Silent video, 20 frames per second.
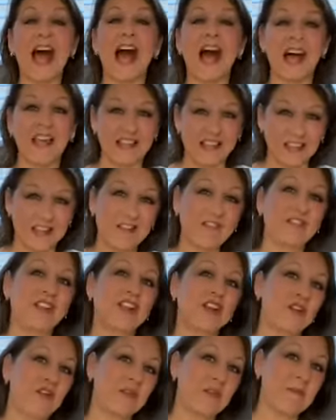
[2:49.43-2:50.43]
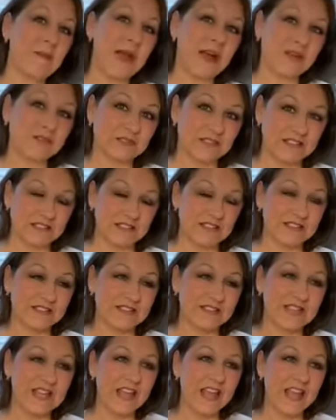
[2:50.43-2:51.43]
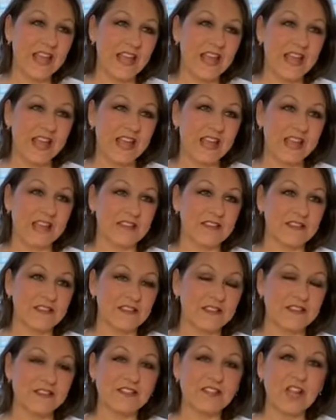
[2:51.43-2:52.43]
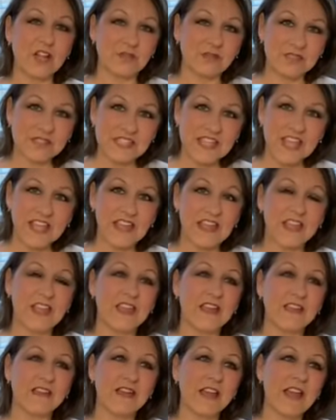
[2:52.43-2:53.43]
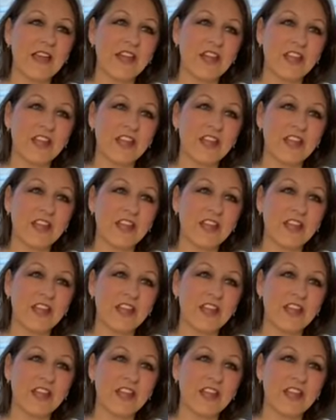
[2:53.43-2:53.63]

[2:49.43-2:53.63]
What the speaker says: I love to go to the mountains and snow skiing.